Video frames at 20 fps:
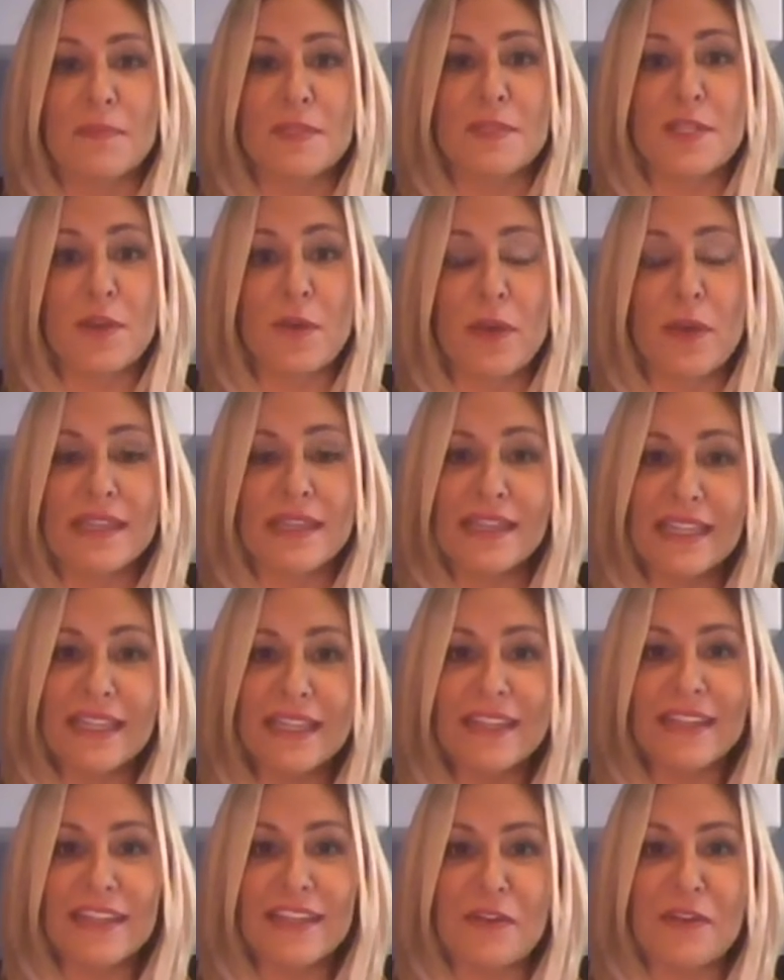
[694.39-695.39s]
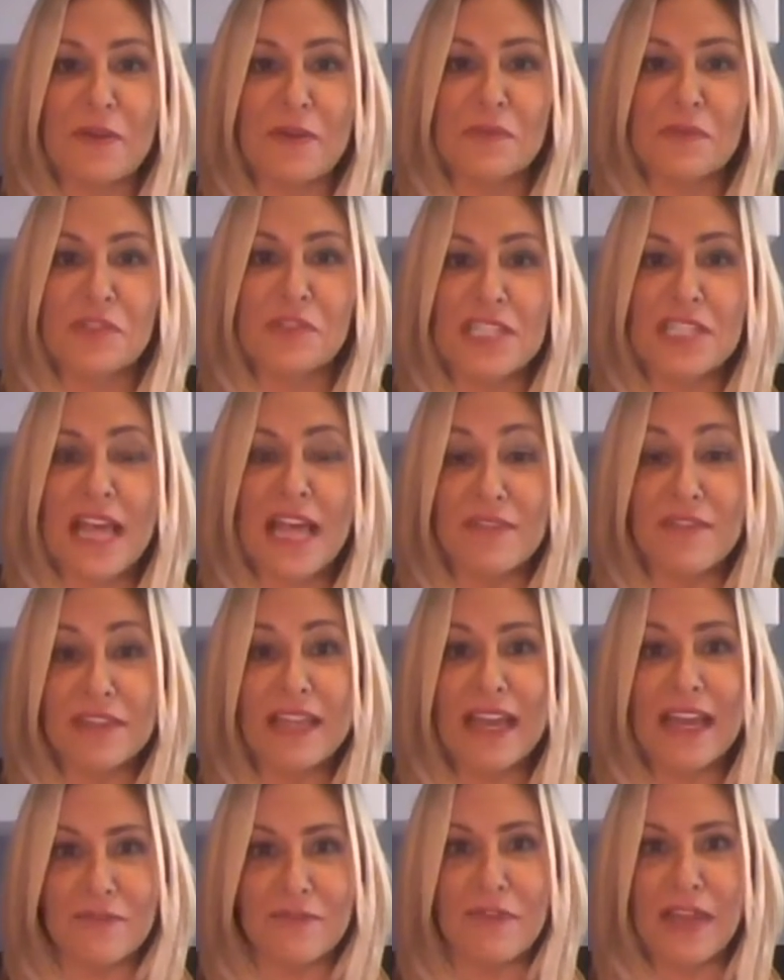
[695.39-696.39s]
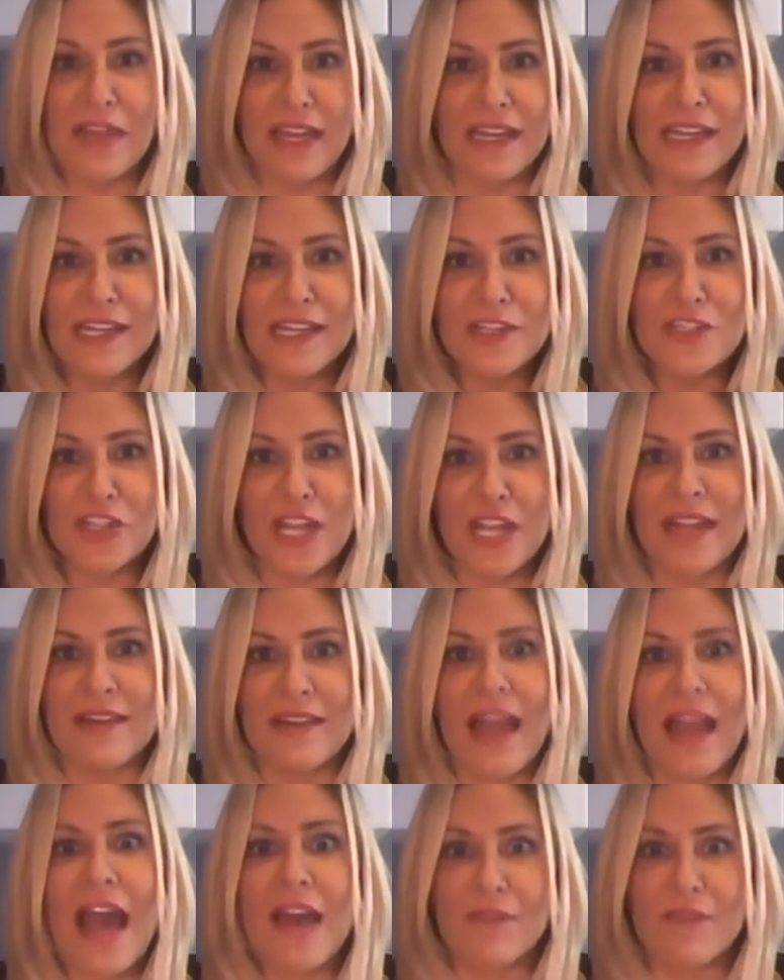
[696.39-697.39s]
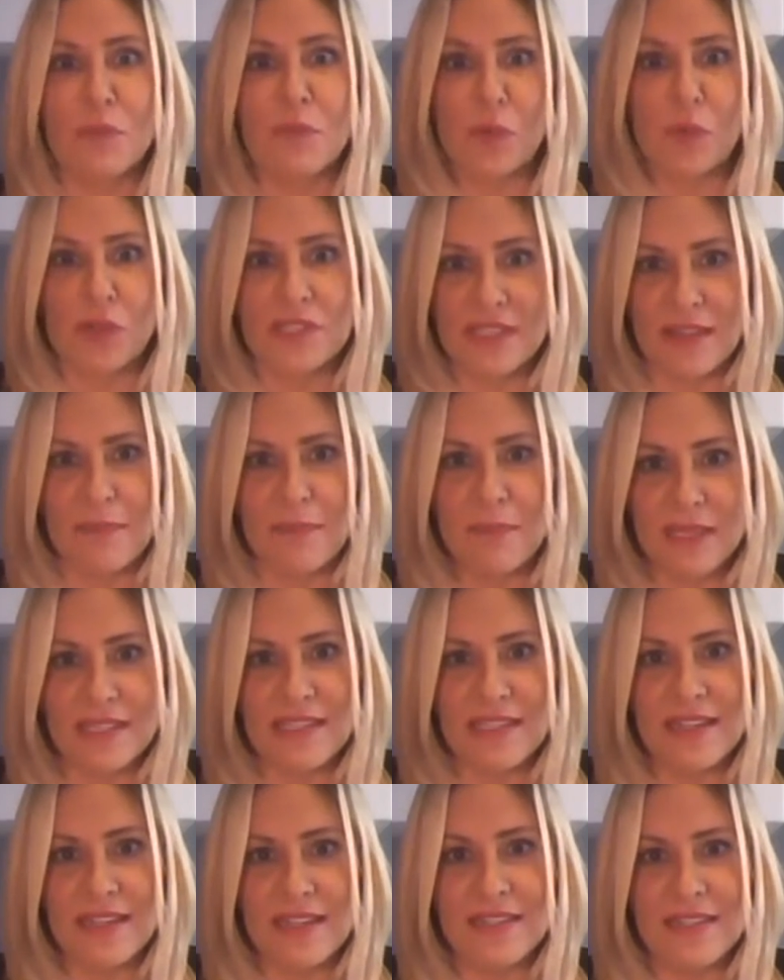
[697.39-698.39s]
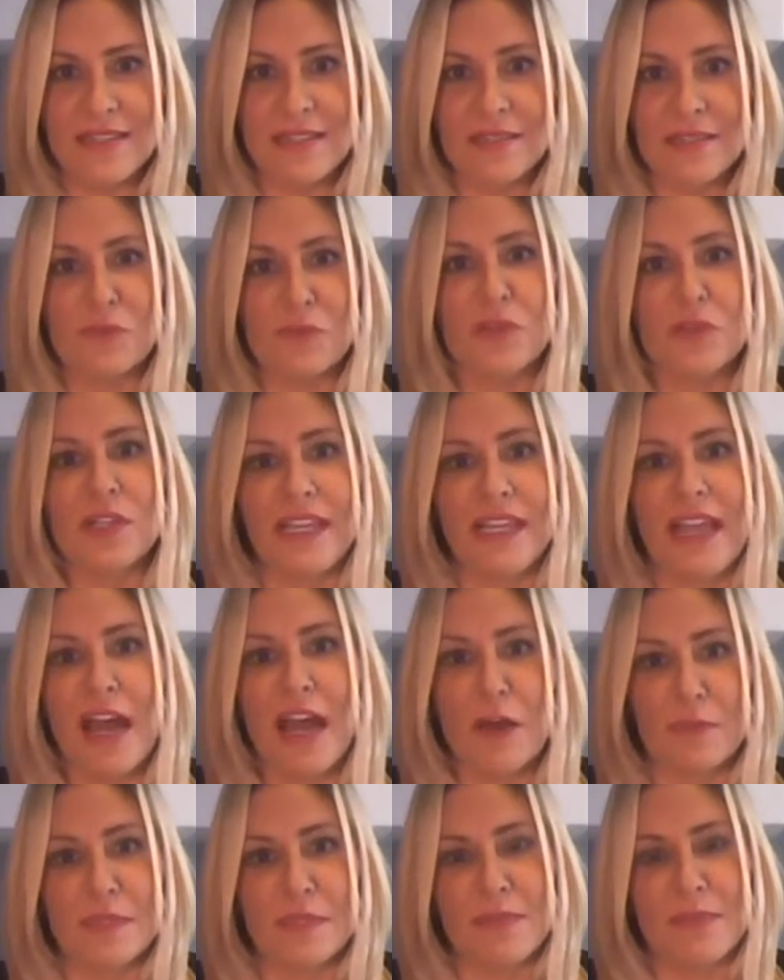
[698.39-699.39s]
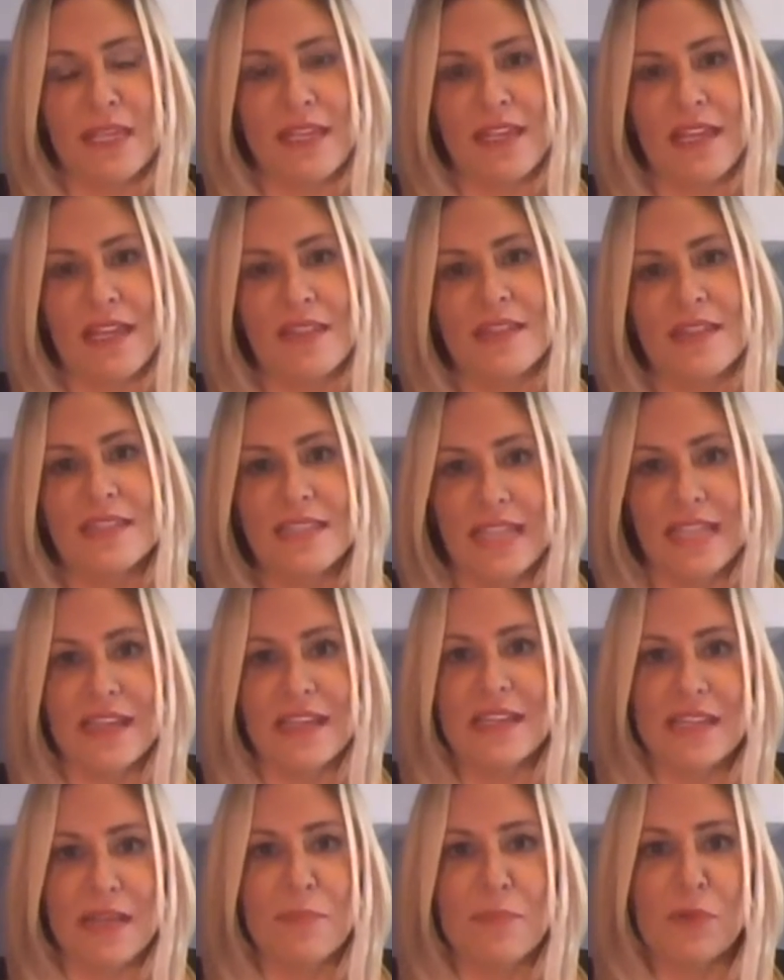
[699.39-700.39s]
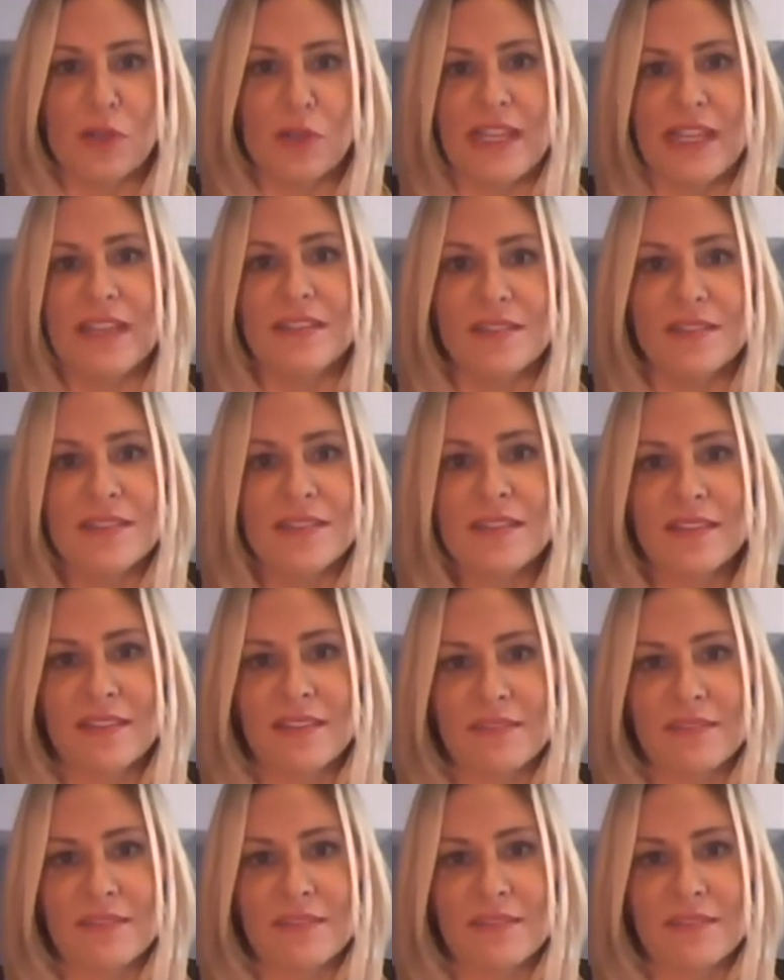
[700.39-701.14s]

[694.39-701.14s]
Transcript: So I think, just having that advantage and having worked in the business really helps me in the day-to-day booking.